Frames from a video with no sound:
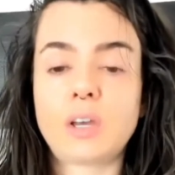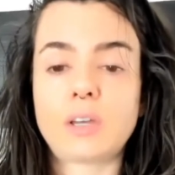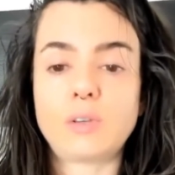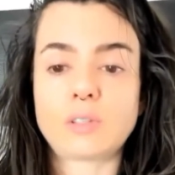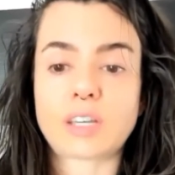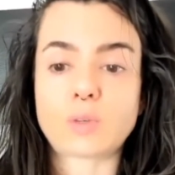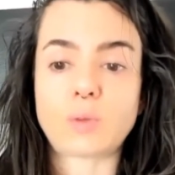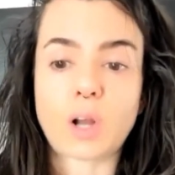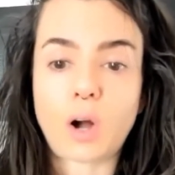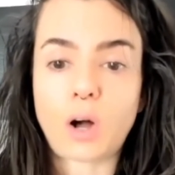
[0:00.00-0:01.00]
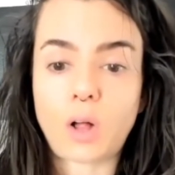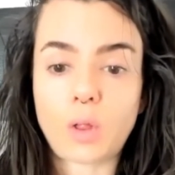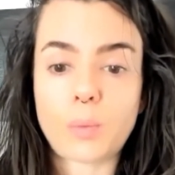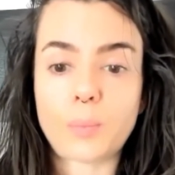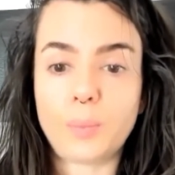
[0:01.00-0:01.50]
you can schedule a
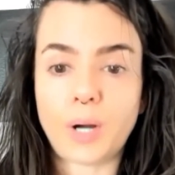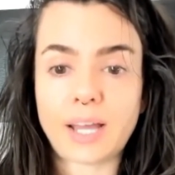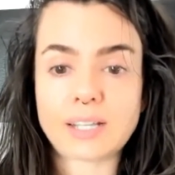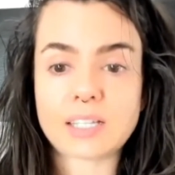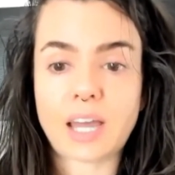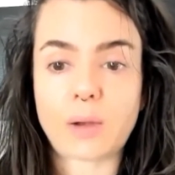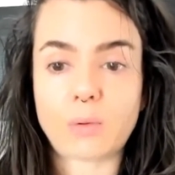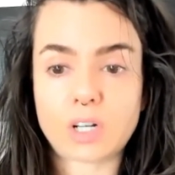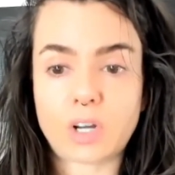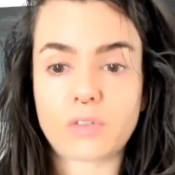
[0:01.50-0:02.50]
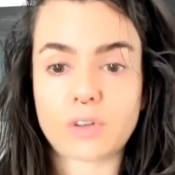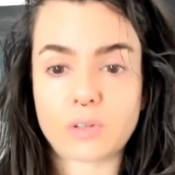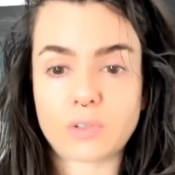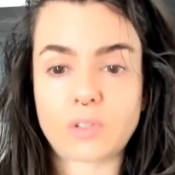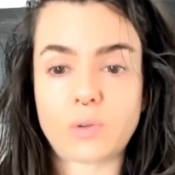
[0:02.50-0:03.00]
call. But I want to offer
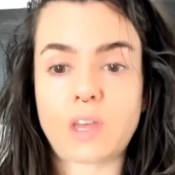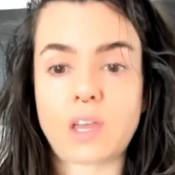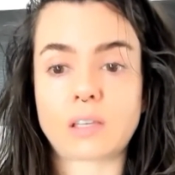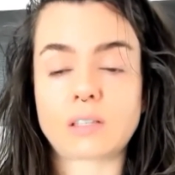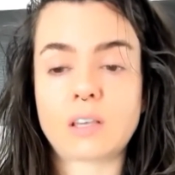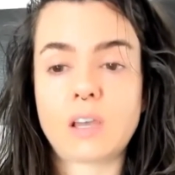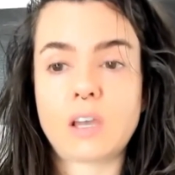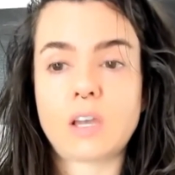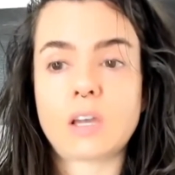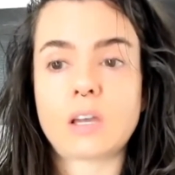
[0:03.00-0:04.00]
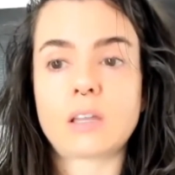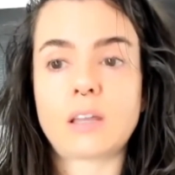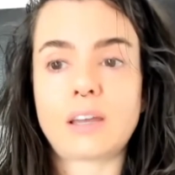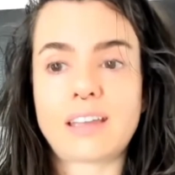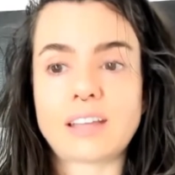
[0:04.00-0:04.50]
those two things,
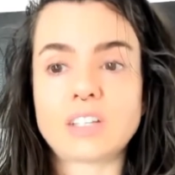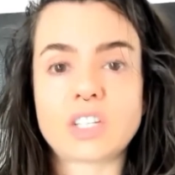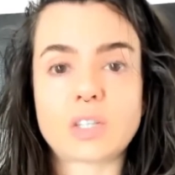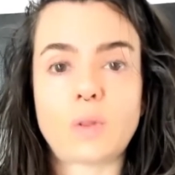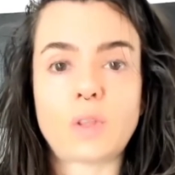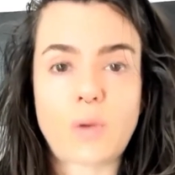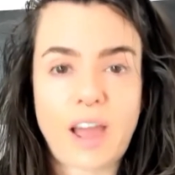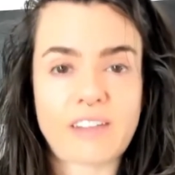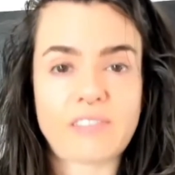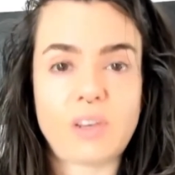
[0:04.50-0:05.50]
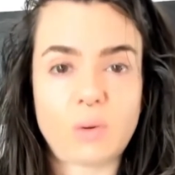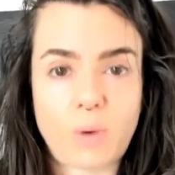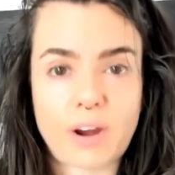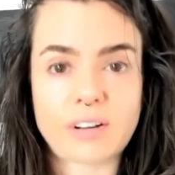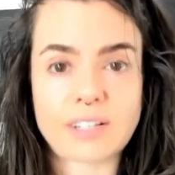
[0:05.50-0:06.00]
again, just so that you have the
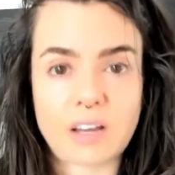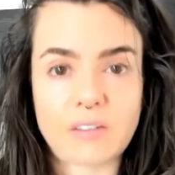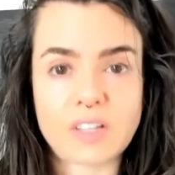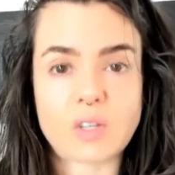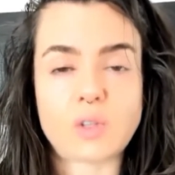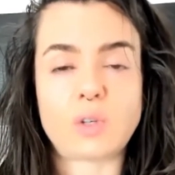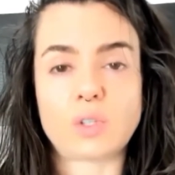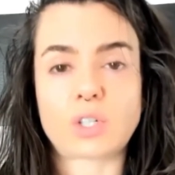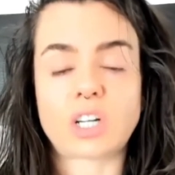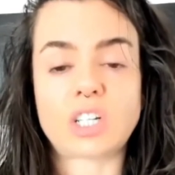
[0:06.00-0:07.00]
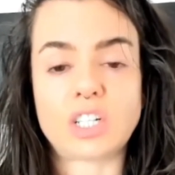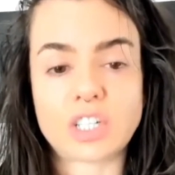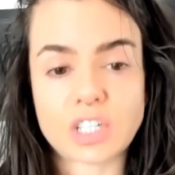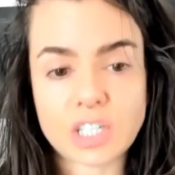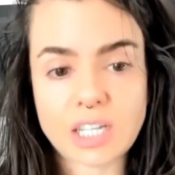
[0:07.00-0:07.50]
awareness of it, so that you can start to
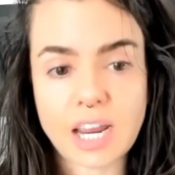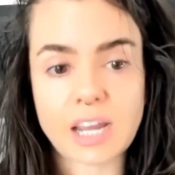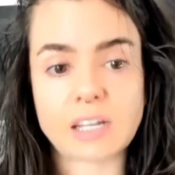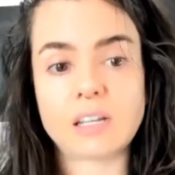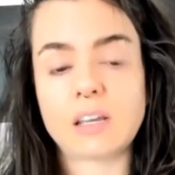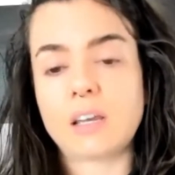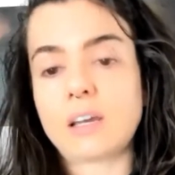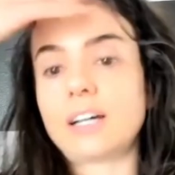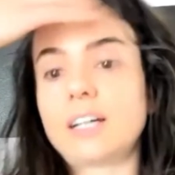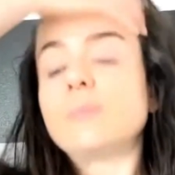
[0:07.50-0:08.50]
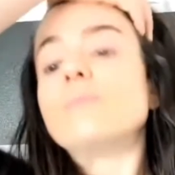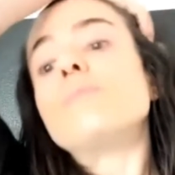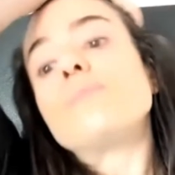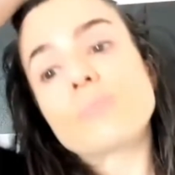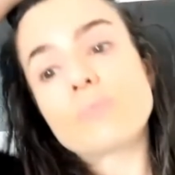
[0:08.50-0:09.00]
understand,
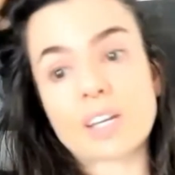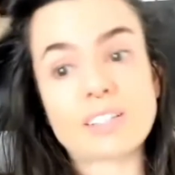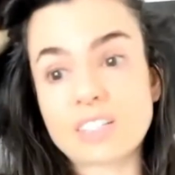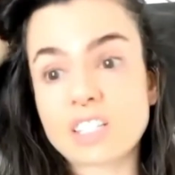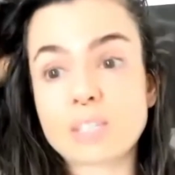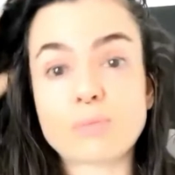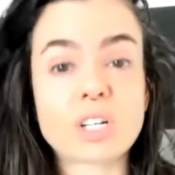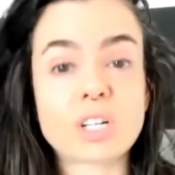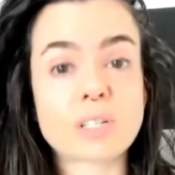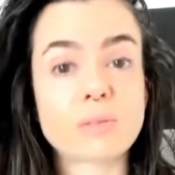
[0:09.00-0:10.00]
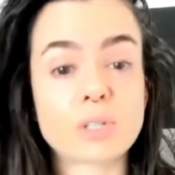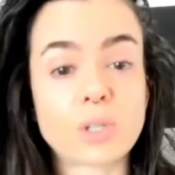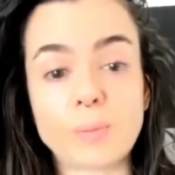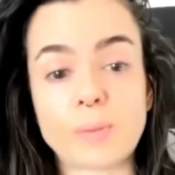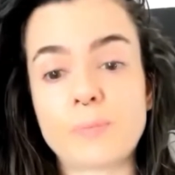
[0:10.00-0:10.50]
because this is some shit someone had
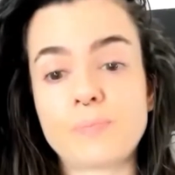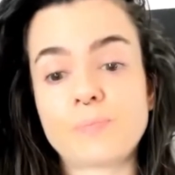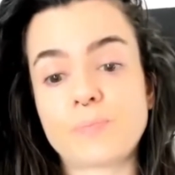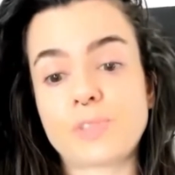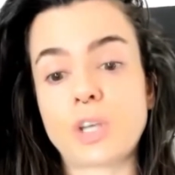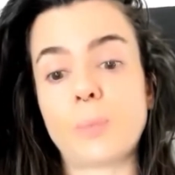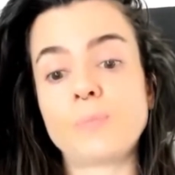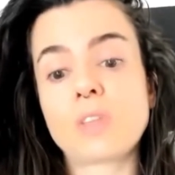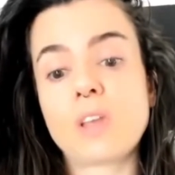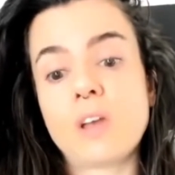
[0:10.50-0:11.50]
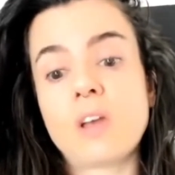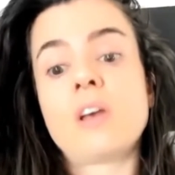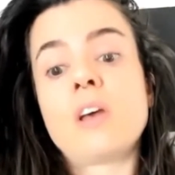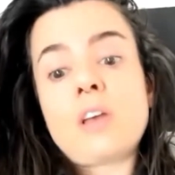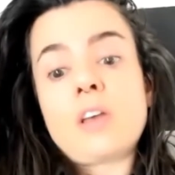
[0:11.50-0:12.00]
told me. So
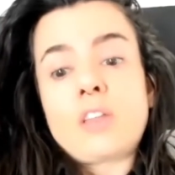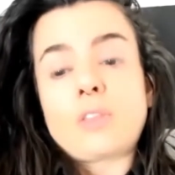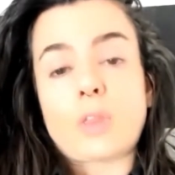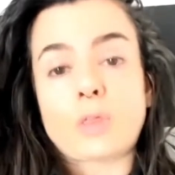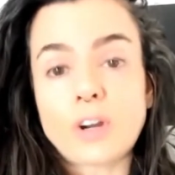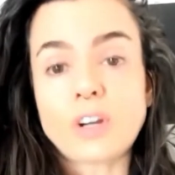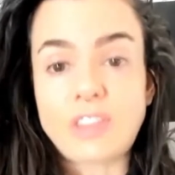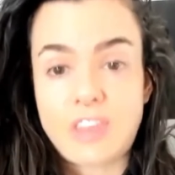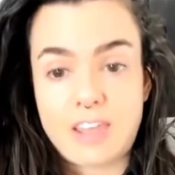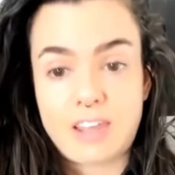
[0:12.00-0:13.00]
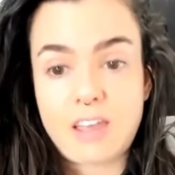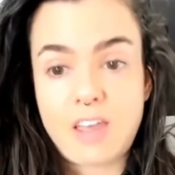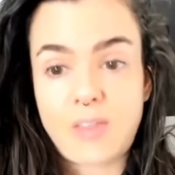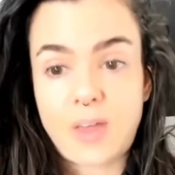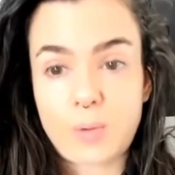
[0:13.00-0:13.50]
the third thing
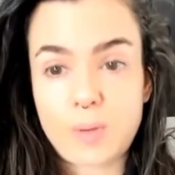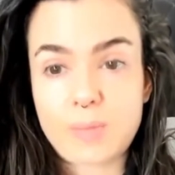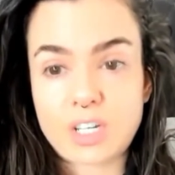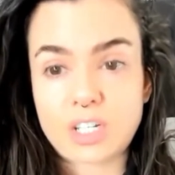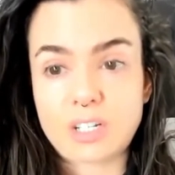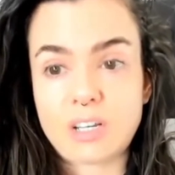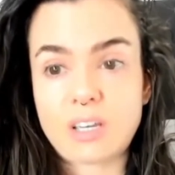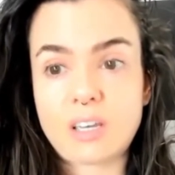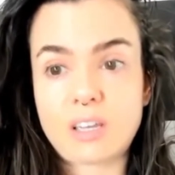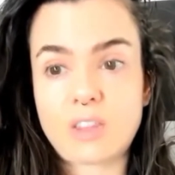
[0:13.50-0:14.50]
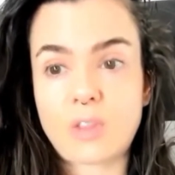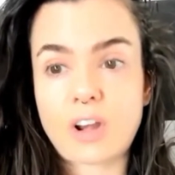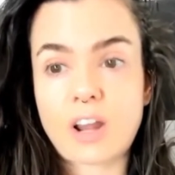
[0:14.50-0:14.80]
that I want to mention, the third